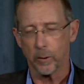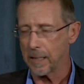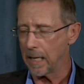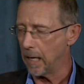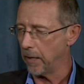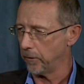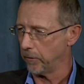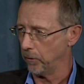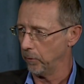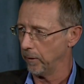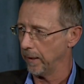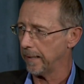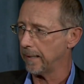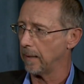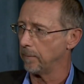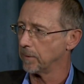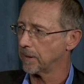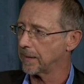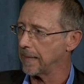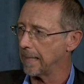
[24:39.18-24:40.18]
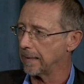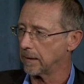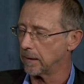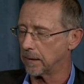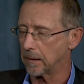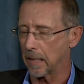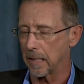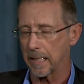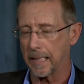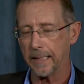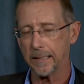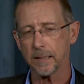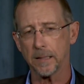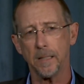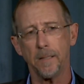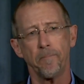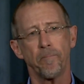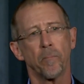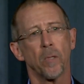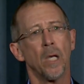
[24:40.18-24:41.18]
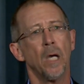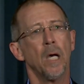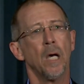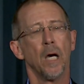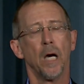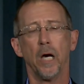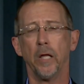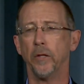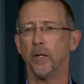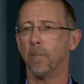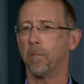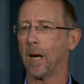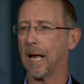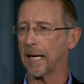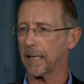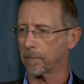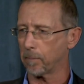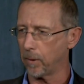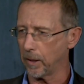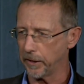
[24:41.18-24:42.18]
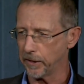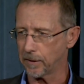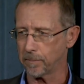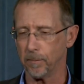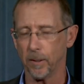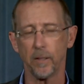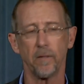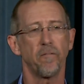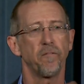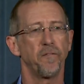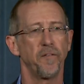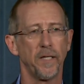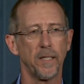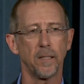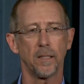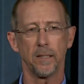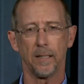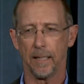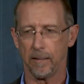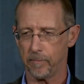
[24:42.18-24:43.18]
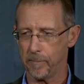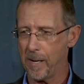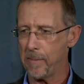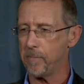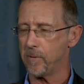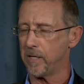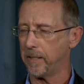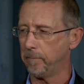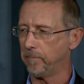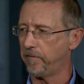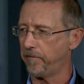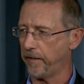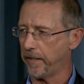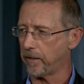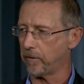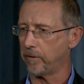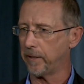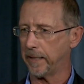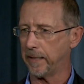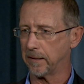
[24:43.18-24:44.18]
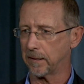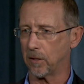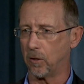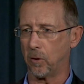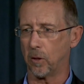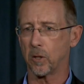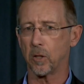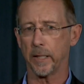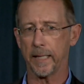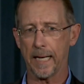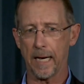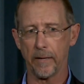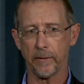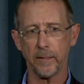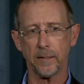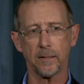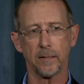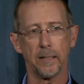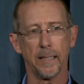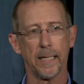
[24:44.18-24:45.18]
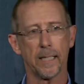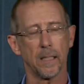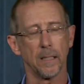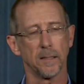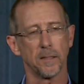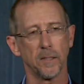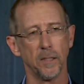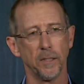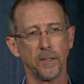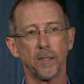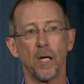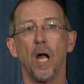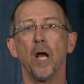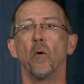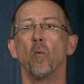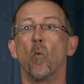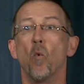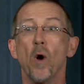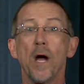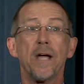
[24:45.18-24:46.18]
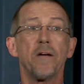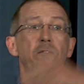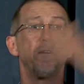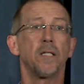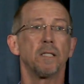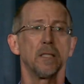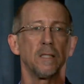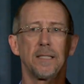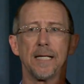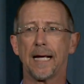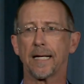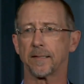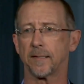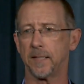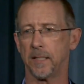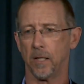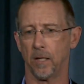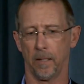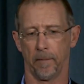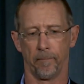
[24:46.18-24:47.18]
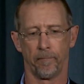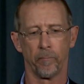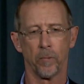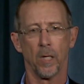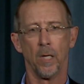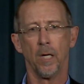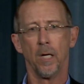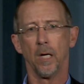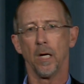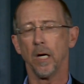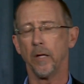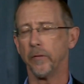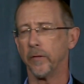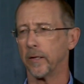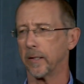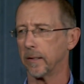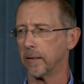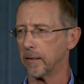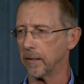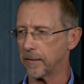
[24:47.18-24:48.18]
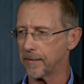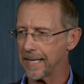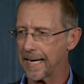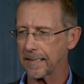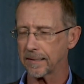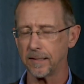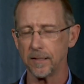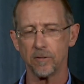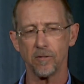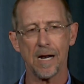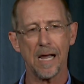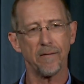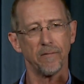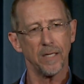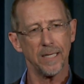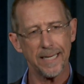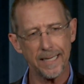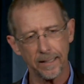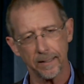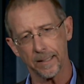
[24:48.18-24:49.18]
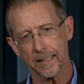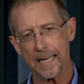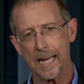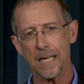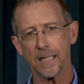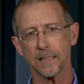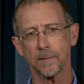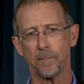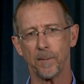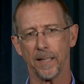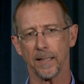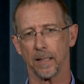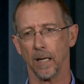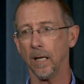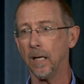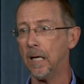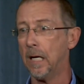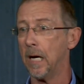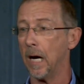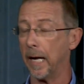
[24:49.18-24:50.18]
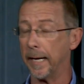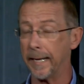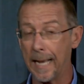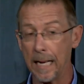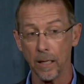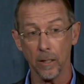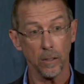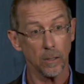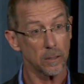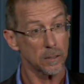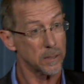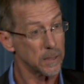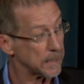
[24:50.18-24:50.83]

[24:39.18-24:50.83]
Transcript: can't do that, I'm Santa Teresa. And the black policeman fingered, I remember him fingering his own collares, the necklaces, and waving the taxi on and the, the taxi driver hit the gas pedal, and I looked